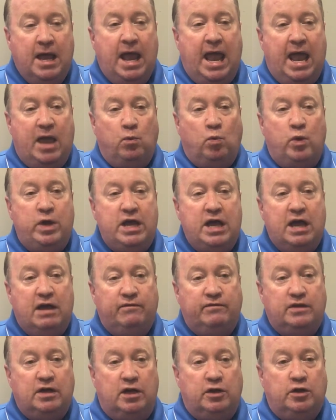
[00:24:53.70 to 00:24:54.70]
and we
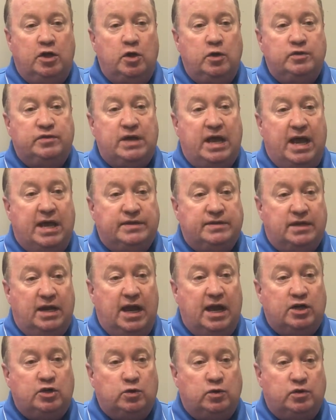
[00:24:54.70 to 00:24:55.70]
have done those as an
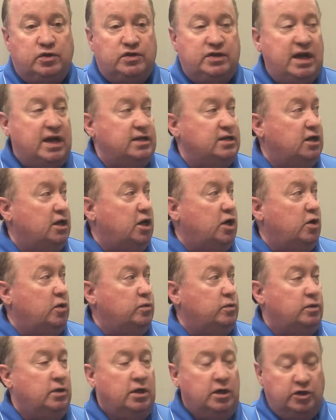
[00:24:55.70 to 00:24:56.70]
actual
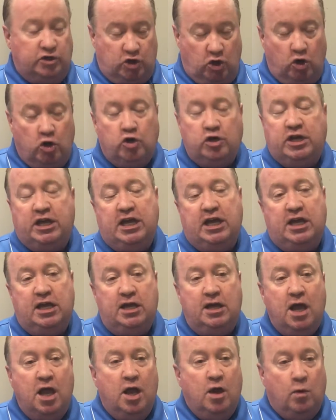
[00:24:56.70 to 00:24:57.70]
standalone
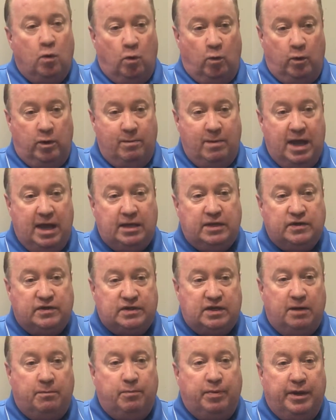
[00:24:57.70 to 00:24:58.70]
turnkey where we make the
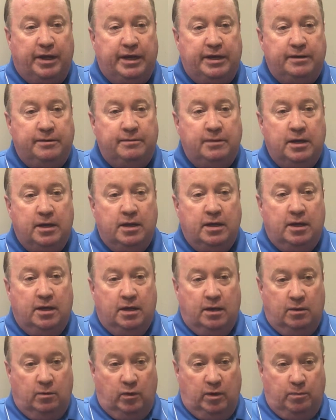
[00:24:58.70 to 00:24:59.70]
subplate,
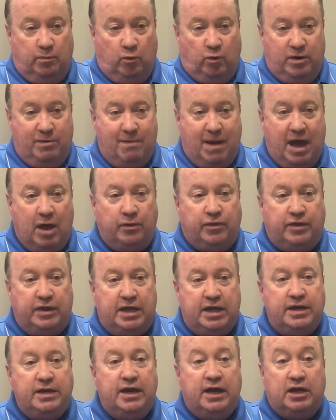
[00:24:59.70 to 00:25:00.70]
we mount
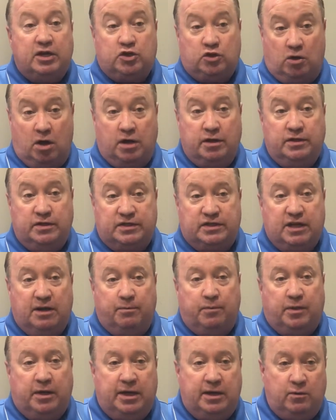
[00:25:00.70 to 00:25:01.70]
the indexer onto the
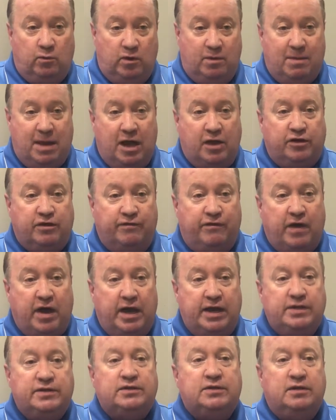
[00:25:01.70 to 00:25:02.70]
subplate, we mount the
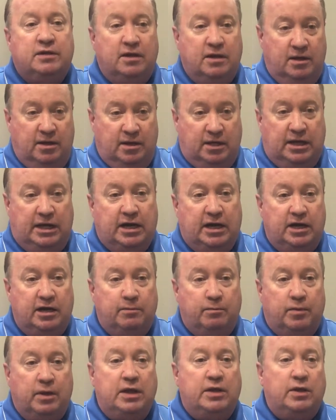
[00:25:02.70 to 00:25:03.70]
vise, get it
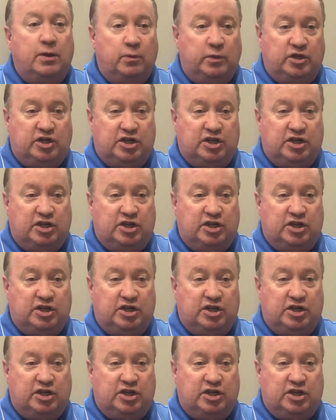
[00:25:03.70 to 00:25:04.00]
in, and then we